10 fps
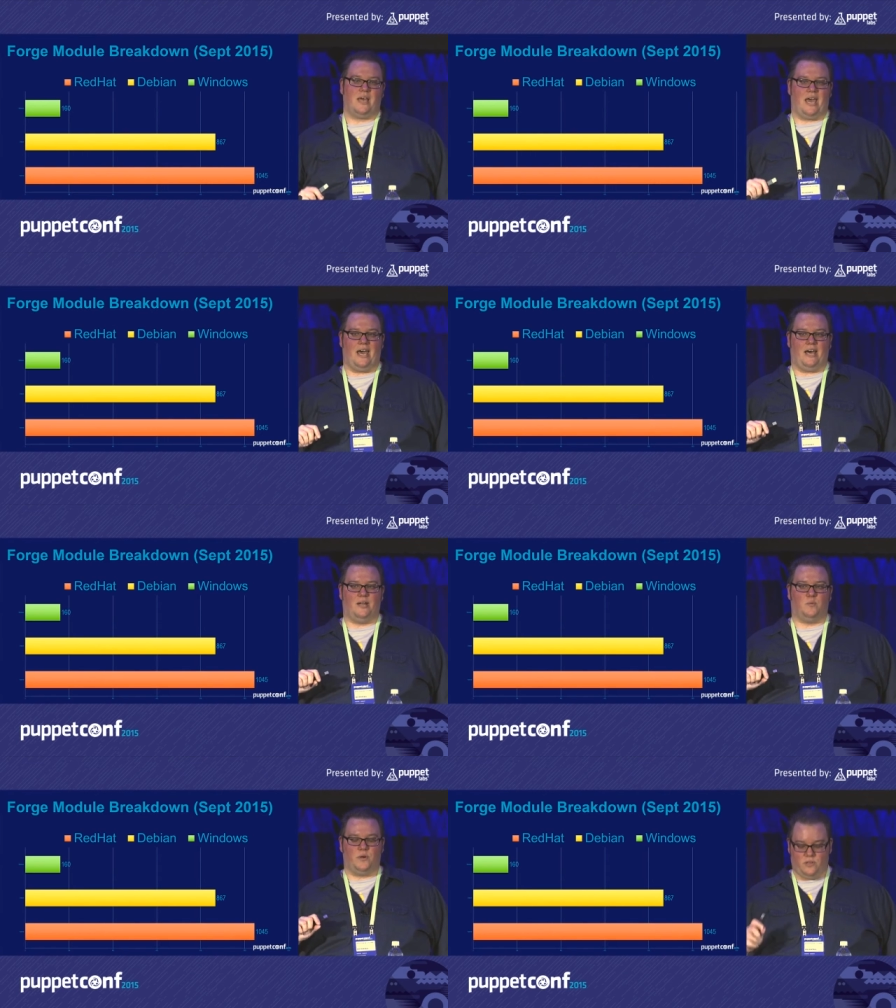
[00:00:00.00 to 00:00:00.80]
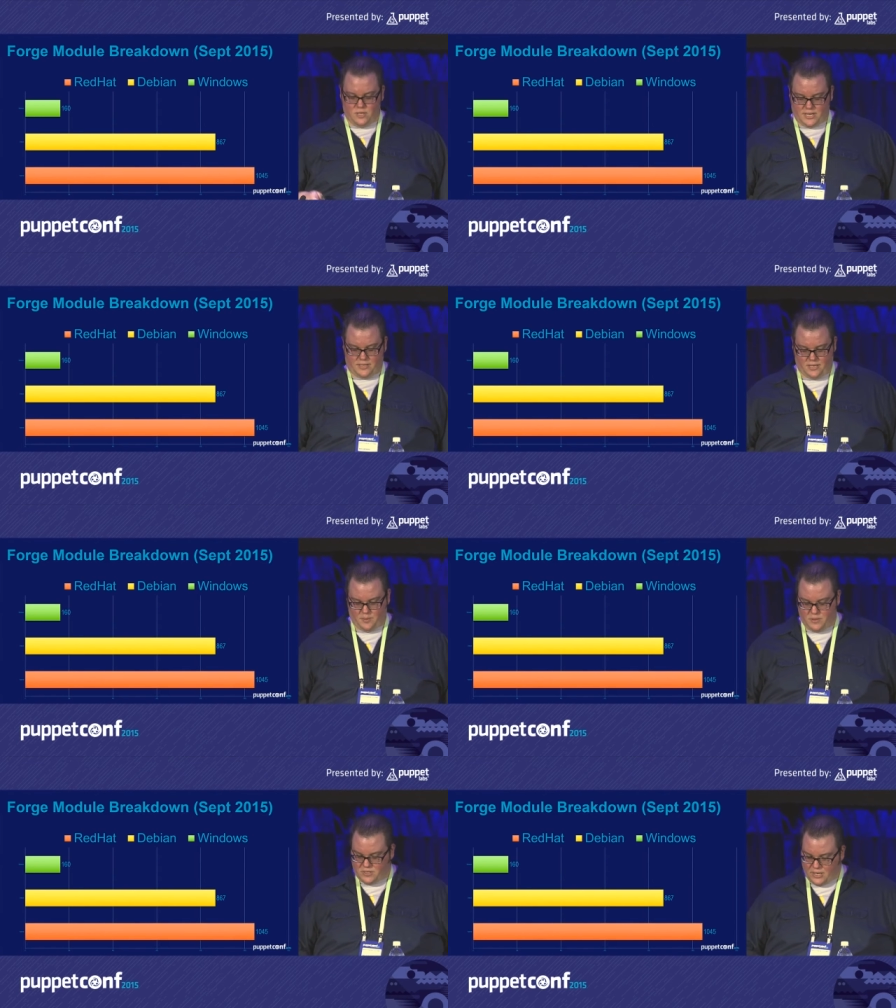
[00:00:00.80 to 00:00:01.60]
And when you look at
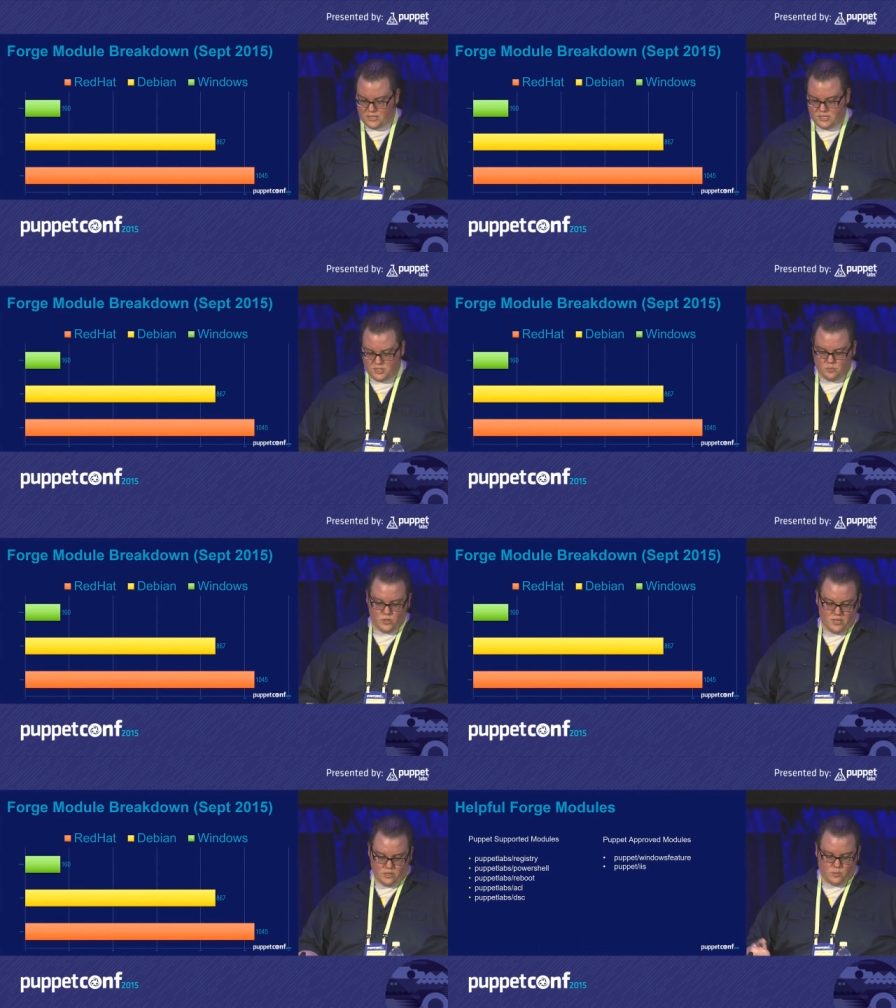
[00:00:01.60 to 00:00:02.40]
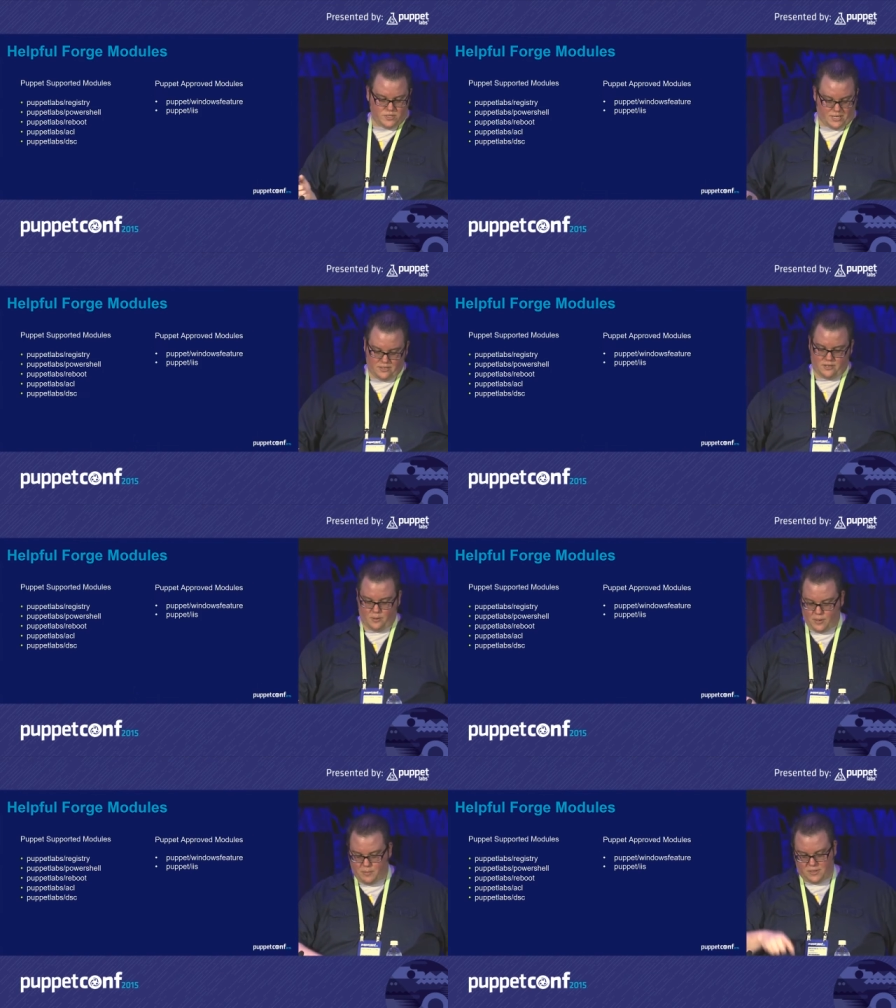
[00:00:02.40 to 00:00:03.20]
them, there's actually some really good ones out
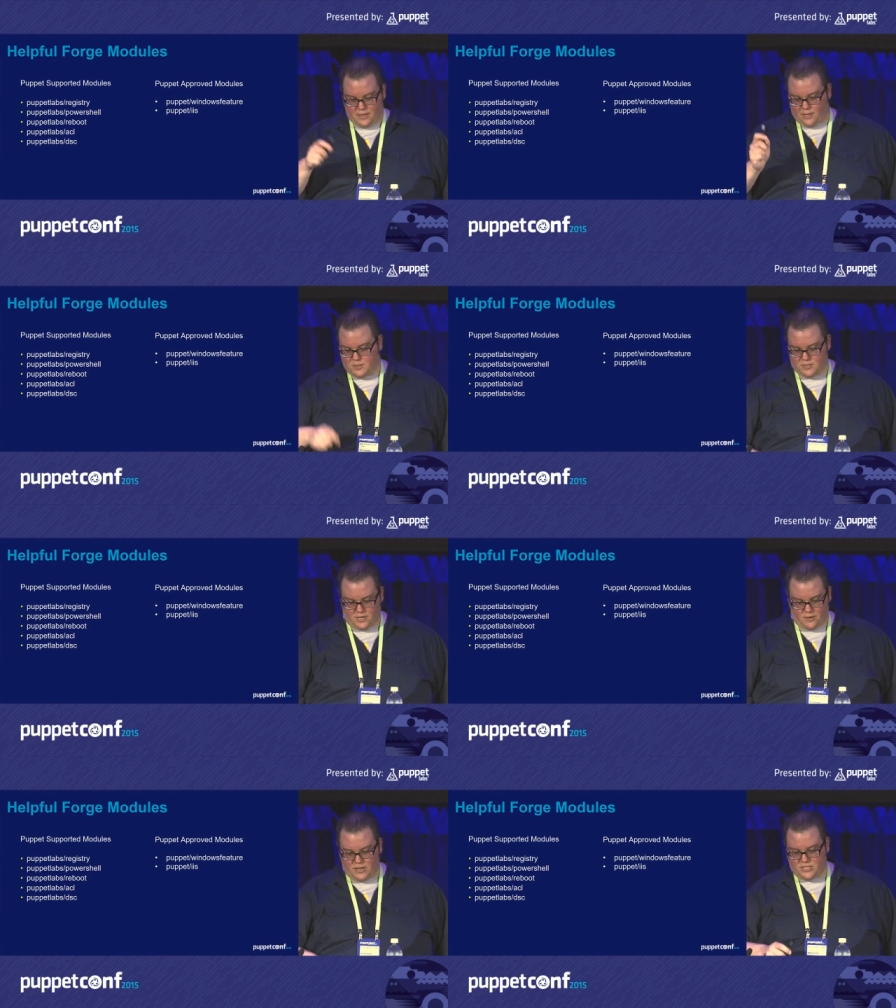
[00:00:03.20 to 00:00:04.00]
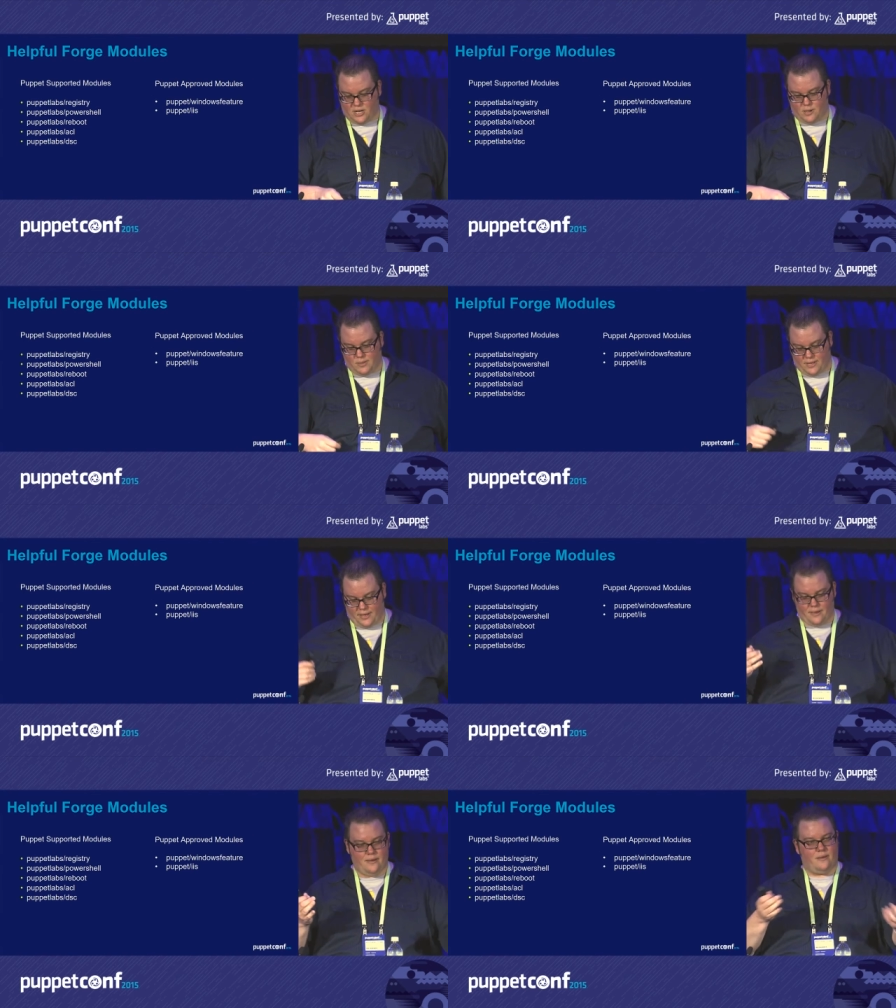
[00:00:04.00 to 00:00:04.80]
there. Puppet Labs has done a great job of
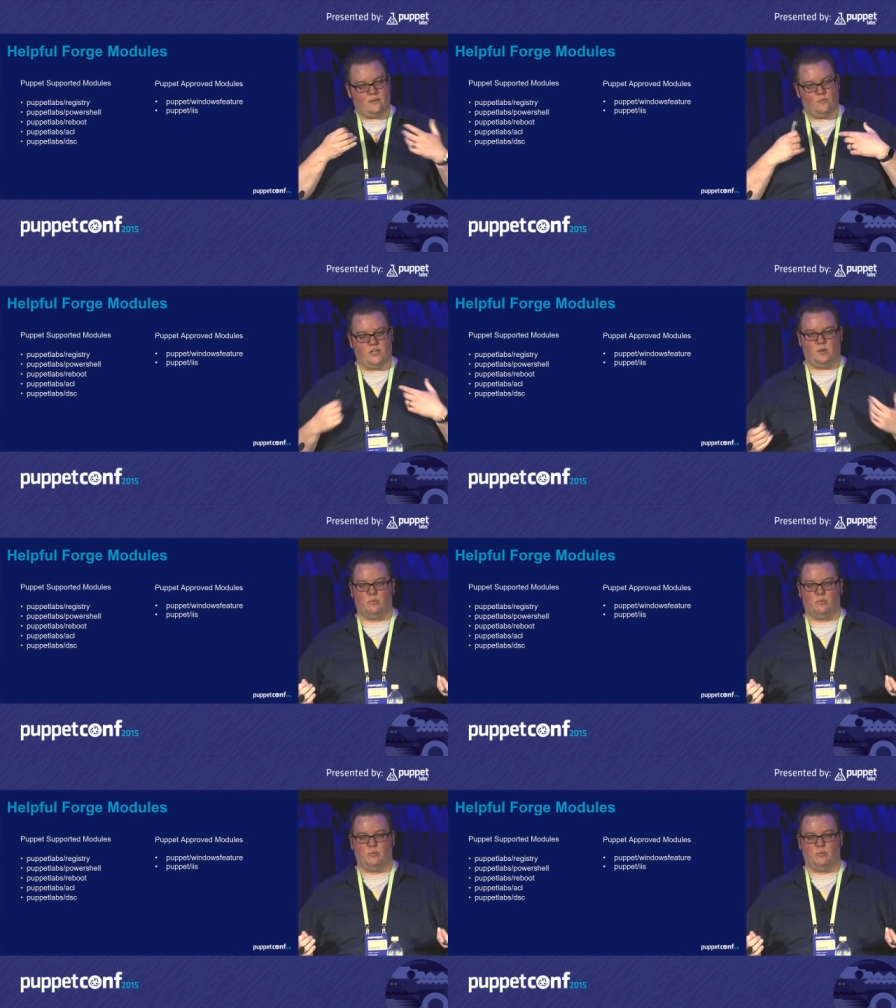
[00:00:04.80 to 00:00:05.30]
like really